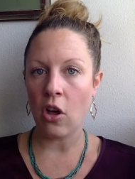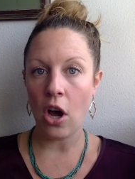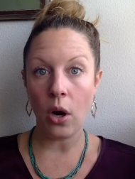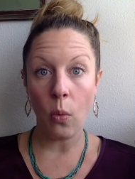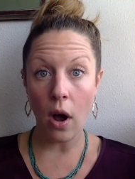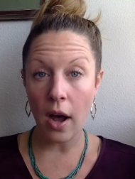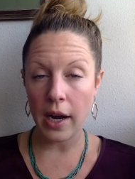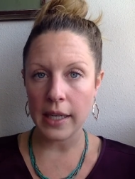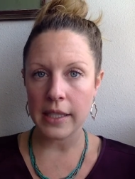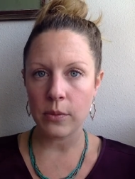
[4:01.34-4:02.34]
long
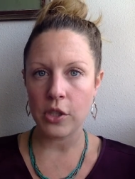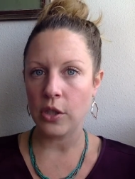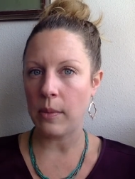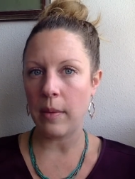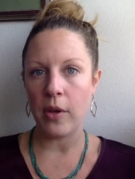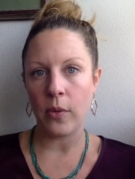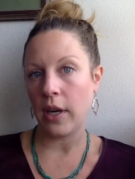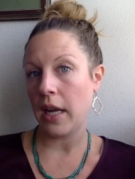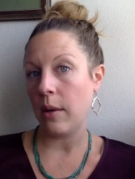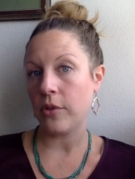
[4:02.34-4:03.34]
walks, which you maybe
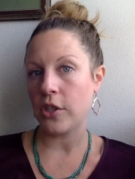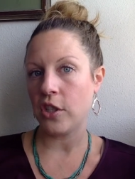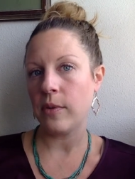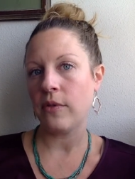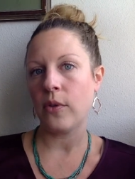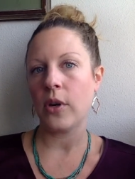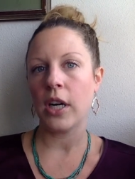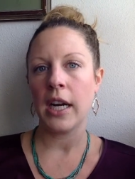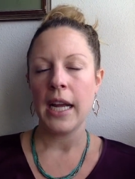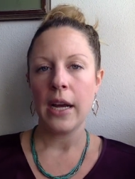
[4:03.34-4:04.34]
weren't able to do
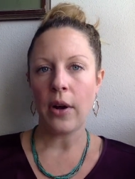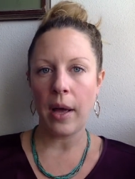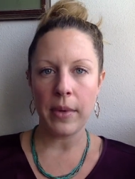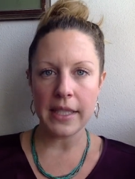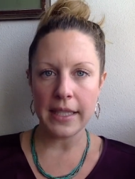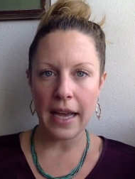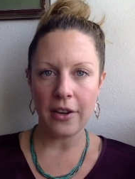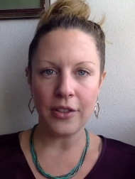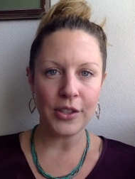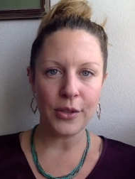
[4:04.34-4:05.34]
before. I'm in
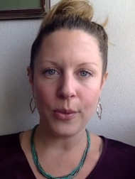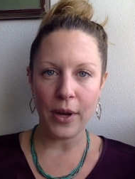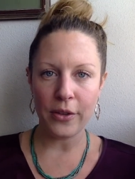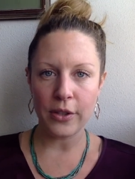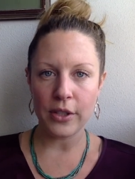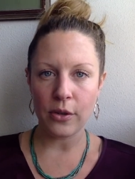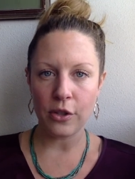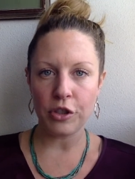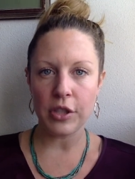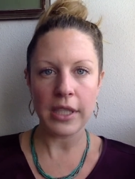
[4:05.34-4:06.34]
Seattle, and so the weather is
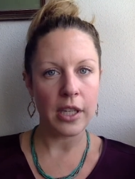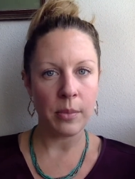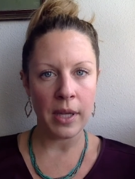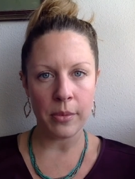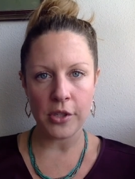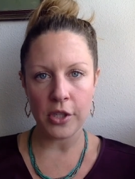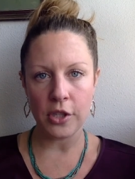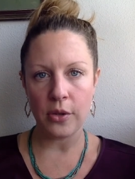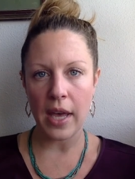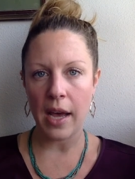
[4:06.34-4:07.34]
gorgeous here to be able to
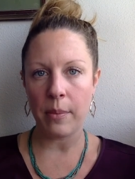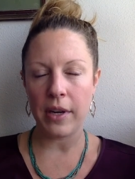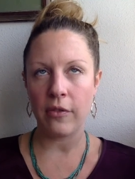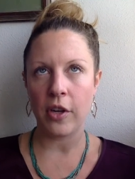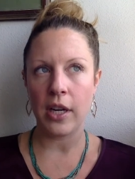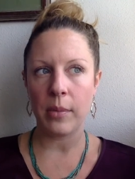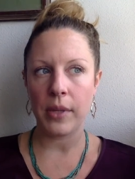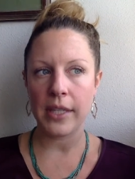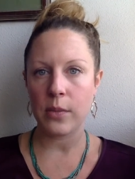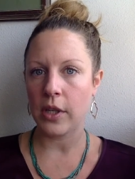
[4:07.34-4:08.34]
do that. But if you're in a
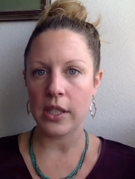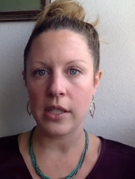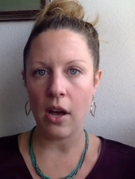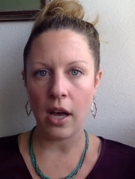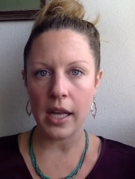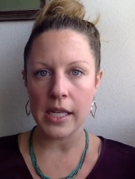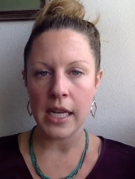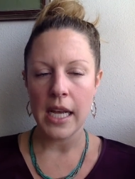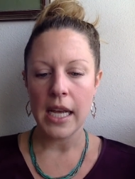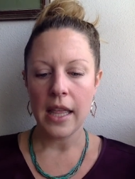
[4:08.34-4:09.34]
place where it's not,
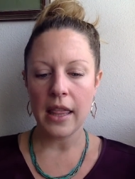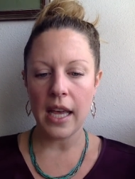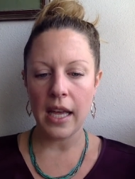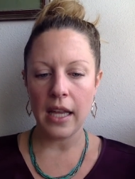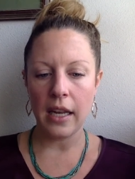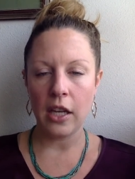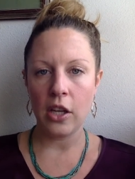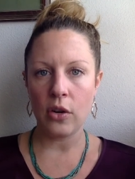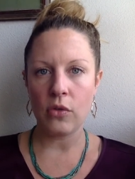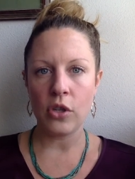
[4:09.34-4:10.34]
then,
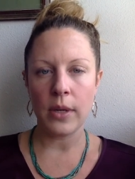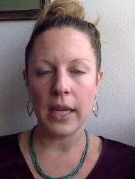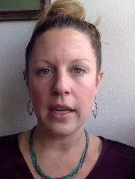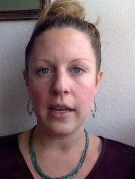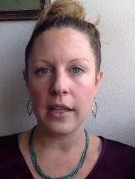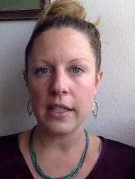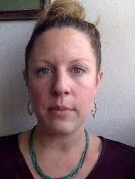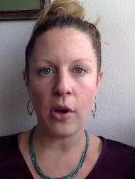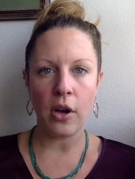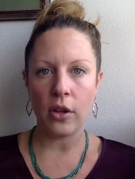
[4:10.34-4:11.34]
you know, doing a
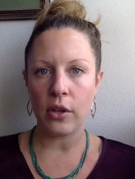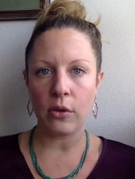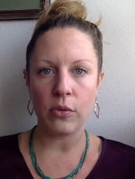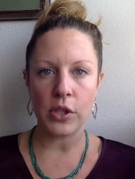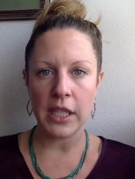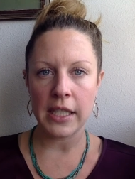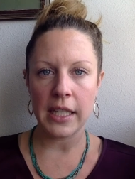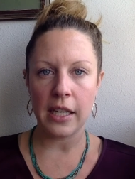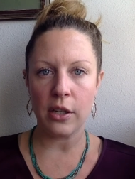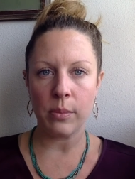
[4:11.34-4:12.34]
small little routine
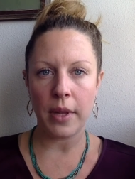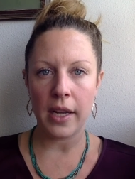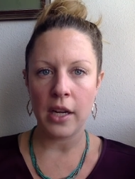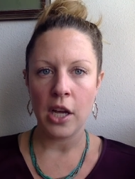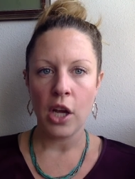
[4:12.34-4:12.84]
to get your blood